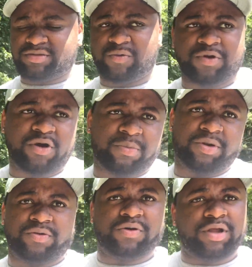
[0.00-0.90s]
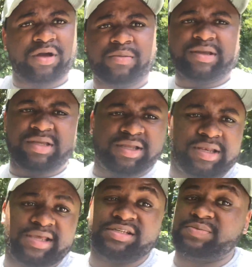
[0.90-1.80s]
And when you open the door, they go back
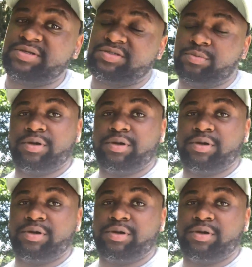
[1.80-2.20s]
in. They're expensive,